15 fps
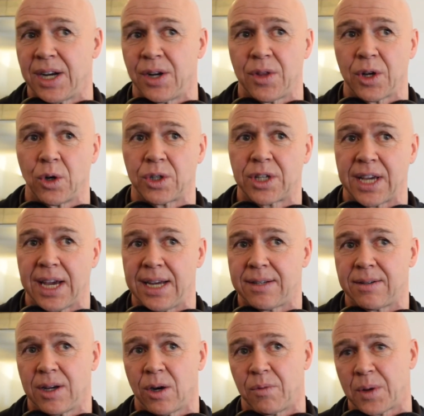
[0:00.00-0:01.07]
Another good
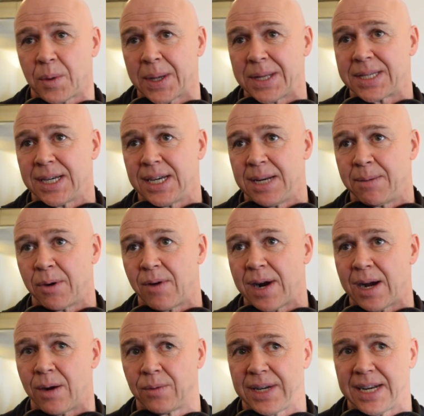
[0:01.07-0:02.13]
kid, hopefully we can turn him
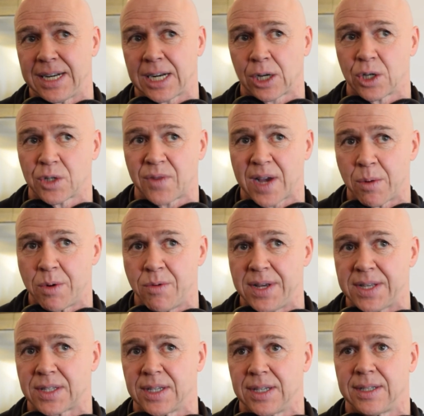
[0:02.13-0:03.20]
around. He had a close fight with
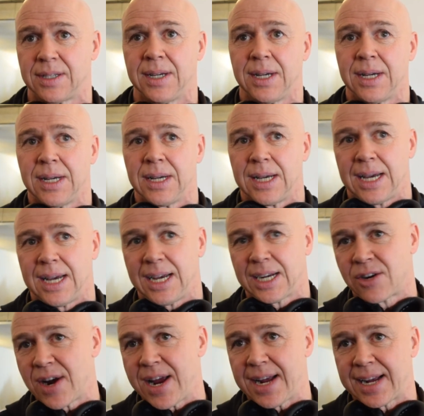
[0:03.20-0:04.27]
Ritson,
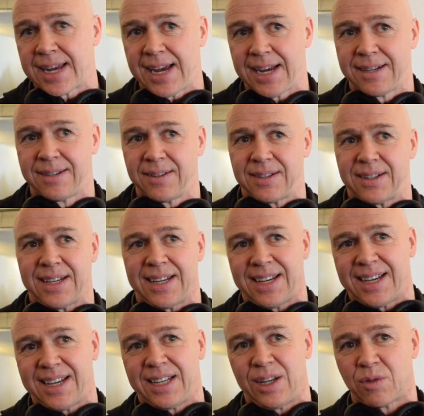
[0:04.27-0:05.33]
great kid,
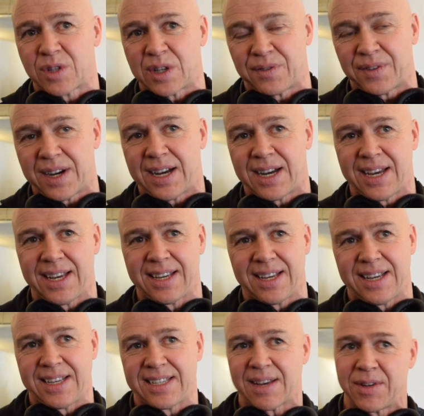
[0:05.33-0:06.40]
loves to fight,
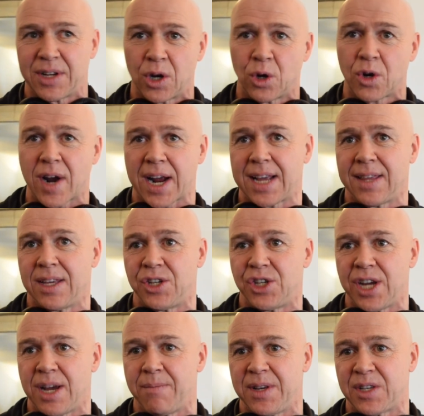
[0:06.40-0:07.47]
he's having a good crack in the
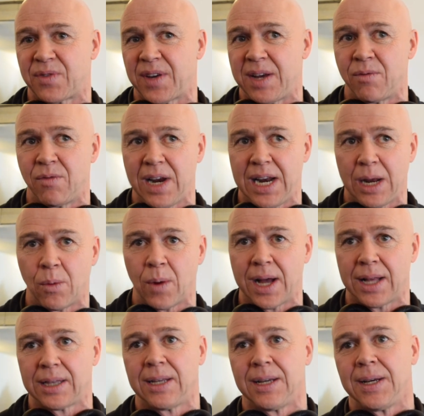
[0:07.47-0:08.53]
gym, he's fitting really
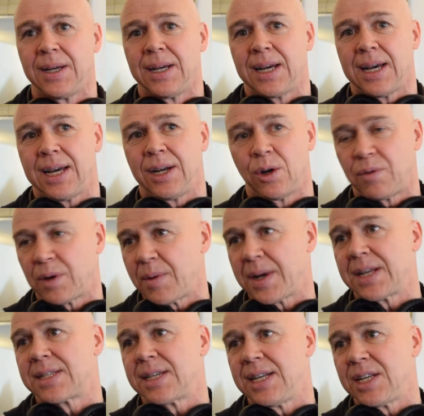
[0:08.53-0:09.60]
well, and hopefully we
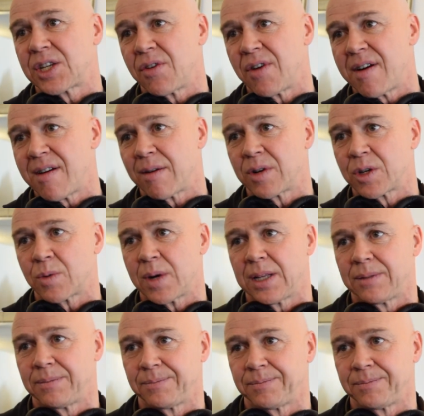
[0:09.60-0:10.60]
can turn his career around as well.